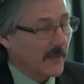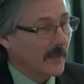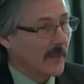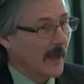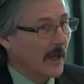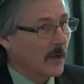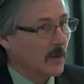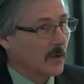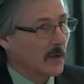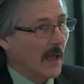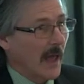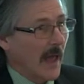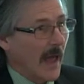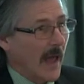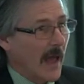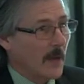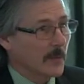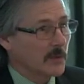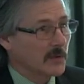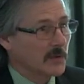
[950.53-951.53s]
That
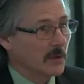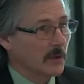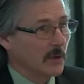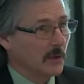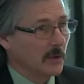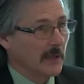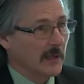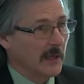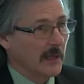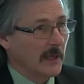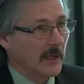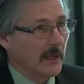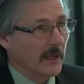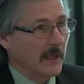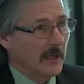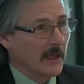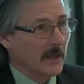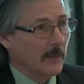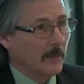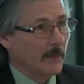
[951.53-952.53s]
absolutely
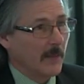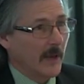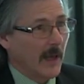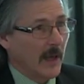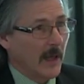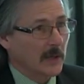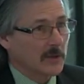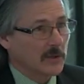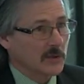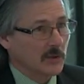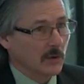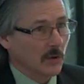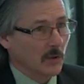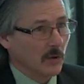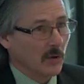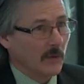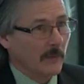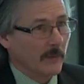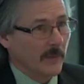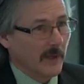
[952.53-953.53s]
impacts
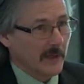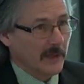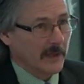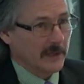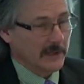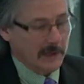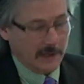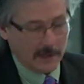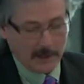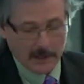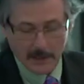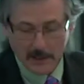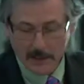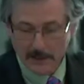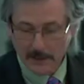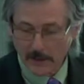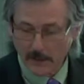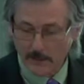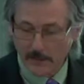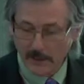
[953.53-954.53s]
your ability
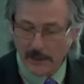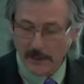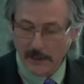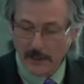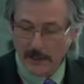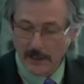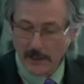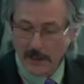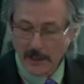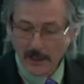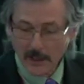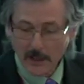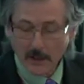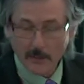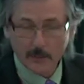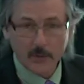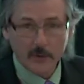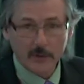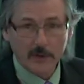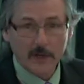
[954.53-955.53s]
to be a
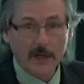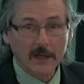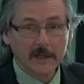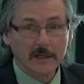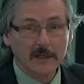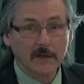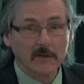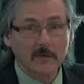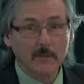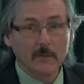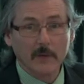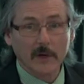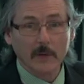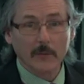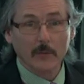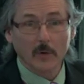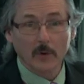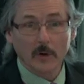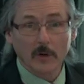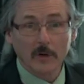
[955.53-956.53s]
productive
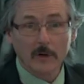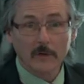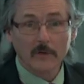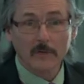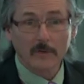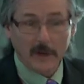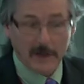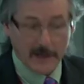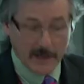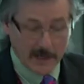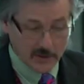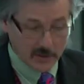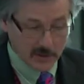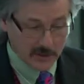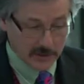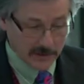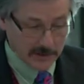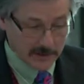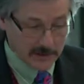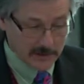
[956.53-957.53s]
member
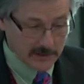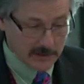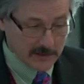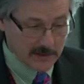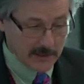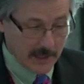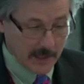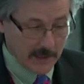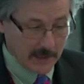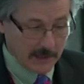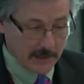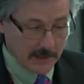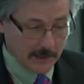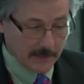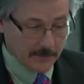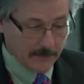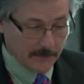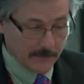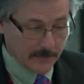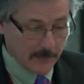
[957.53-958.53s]
financially in society.
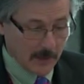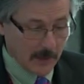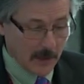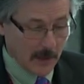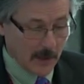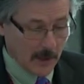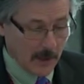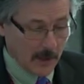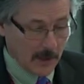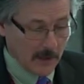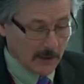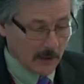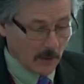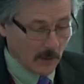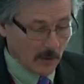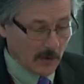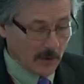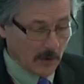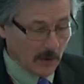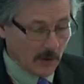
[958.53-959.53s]
Now
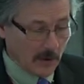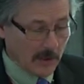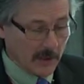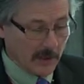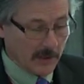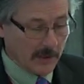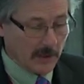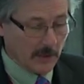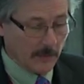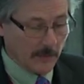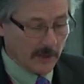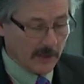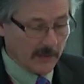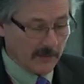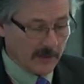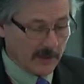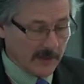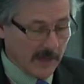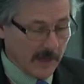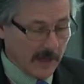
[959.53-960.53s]
we're going to look a little bit
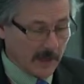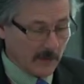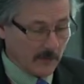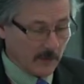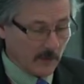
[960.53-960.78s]
of the data